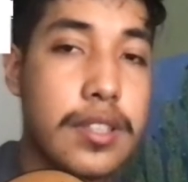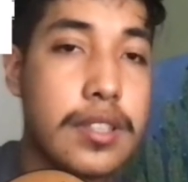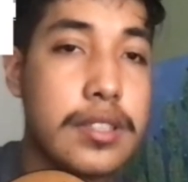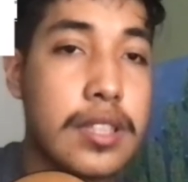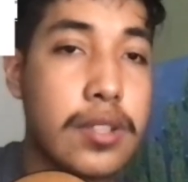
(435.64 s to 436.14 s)

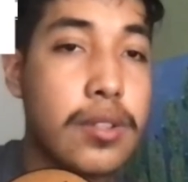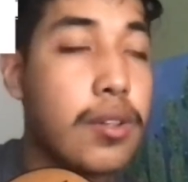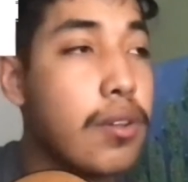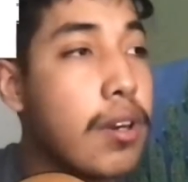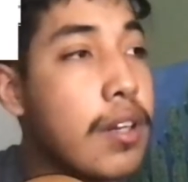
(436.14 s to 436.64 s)
is gonna
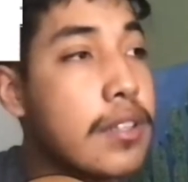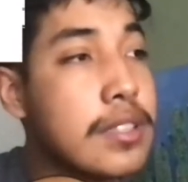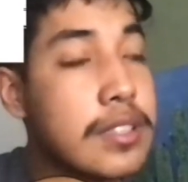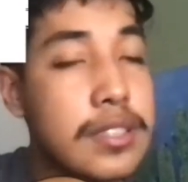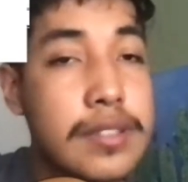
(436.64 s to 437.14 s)
go on
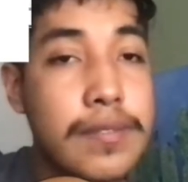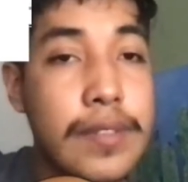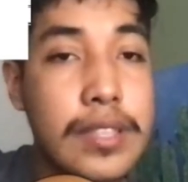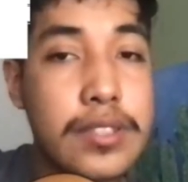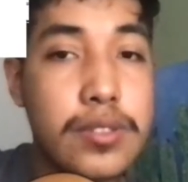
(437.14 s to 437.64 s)
the
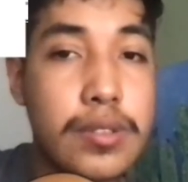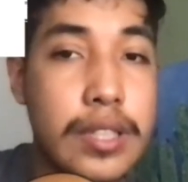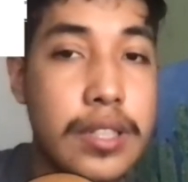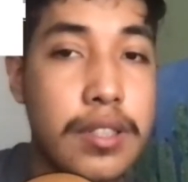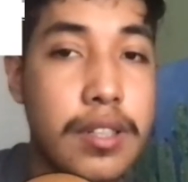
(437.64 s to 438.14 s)
fifth
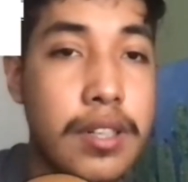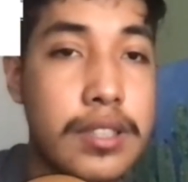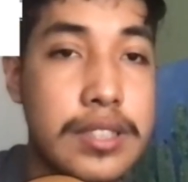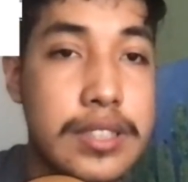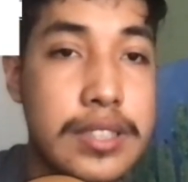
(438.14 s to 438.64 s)
string on
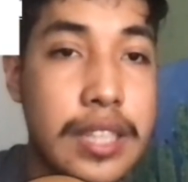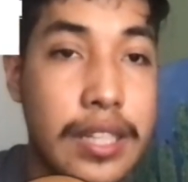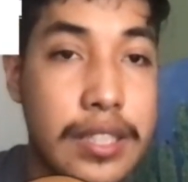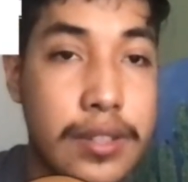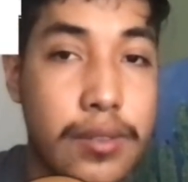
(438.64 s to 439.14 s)
the
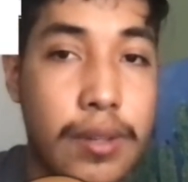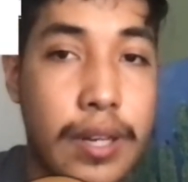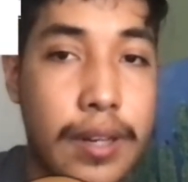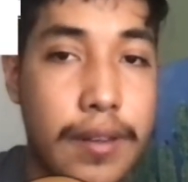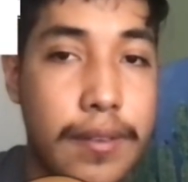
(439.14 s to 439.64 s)
second
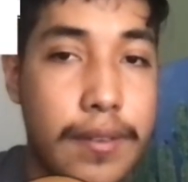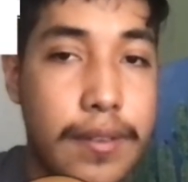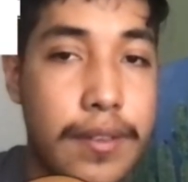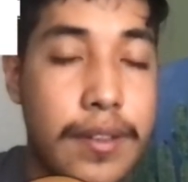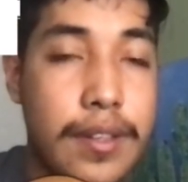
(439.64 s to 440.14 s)
fret,
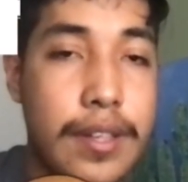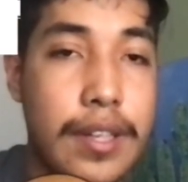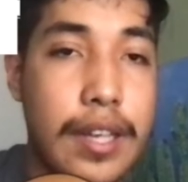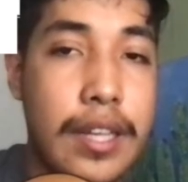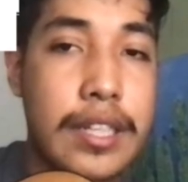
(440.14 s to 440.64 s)

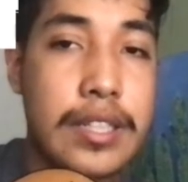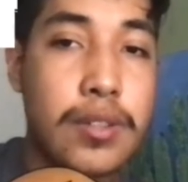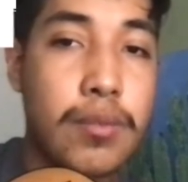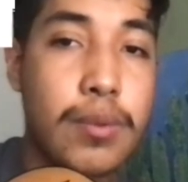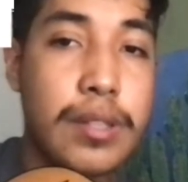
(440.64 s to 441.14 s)
and then
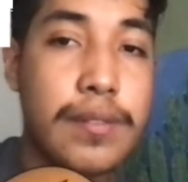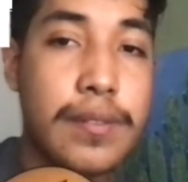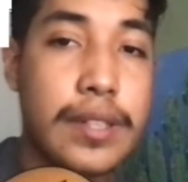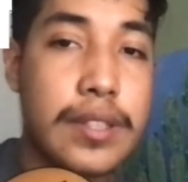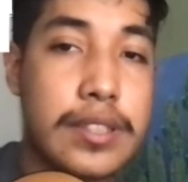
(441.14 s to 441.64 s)
your ring
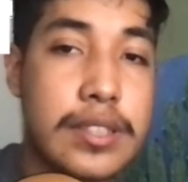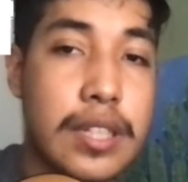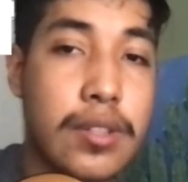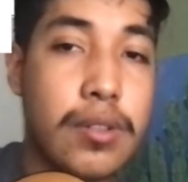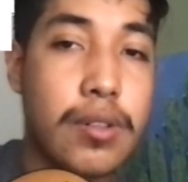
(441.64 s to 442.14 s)
finger is
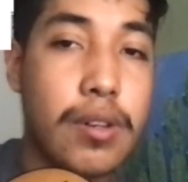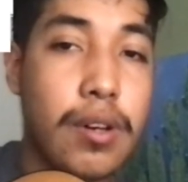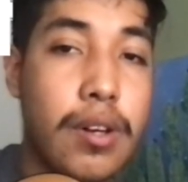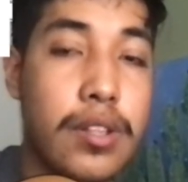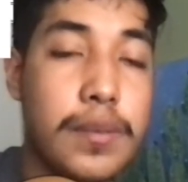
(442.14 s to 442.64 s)
gonna go
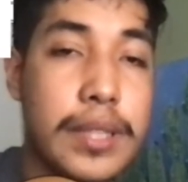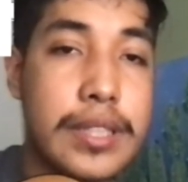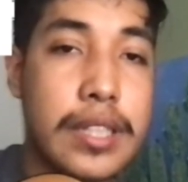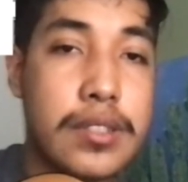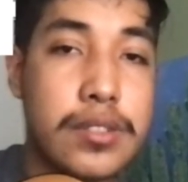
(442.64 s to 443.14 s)
all the way
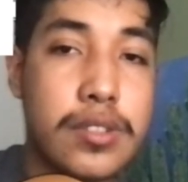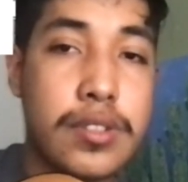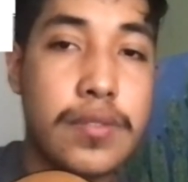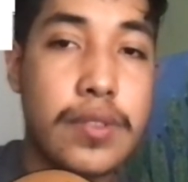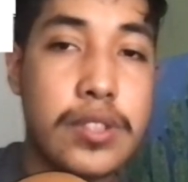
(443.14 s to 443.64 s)
down to
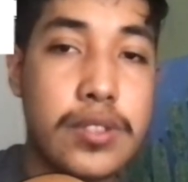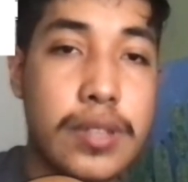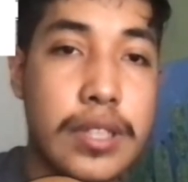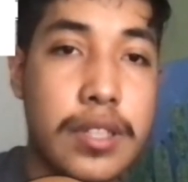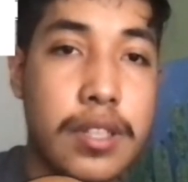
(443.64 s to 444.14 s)
your first
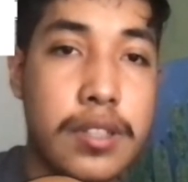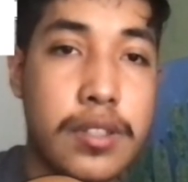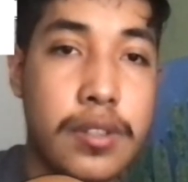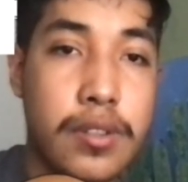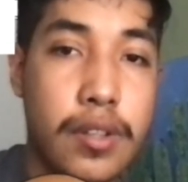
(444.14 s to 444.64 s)
string on the
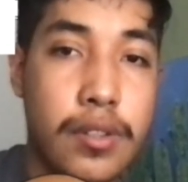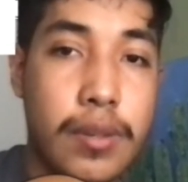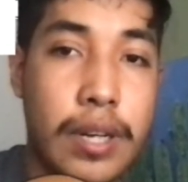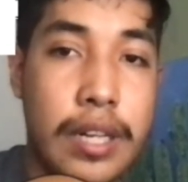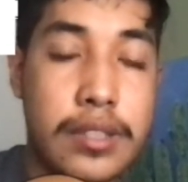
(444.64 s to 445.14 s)
third
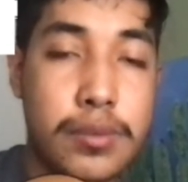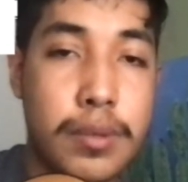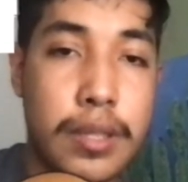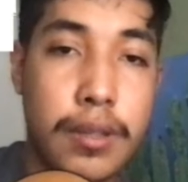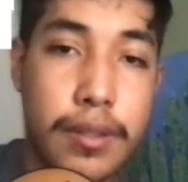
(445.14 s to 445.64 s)
fret as
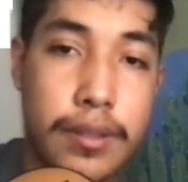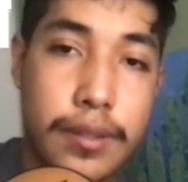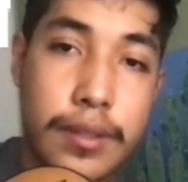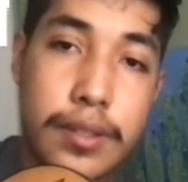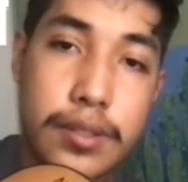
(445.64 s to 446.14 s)
well.
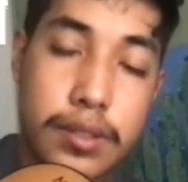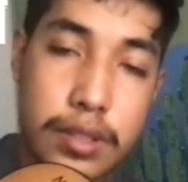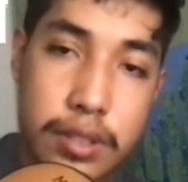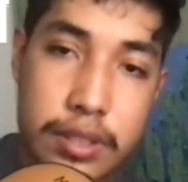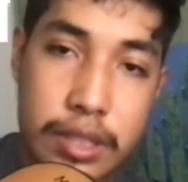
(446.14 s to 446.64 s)
So it
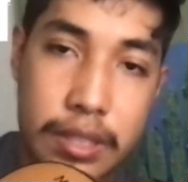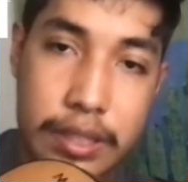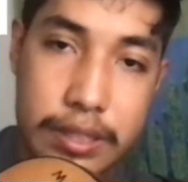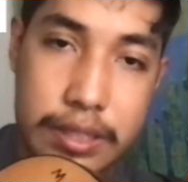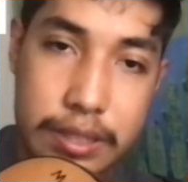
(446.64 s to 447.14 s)
should sound
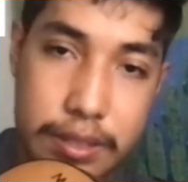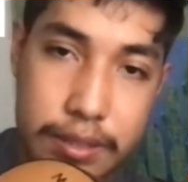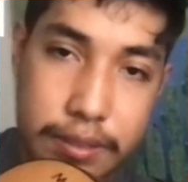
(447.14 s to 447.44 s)
like this.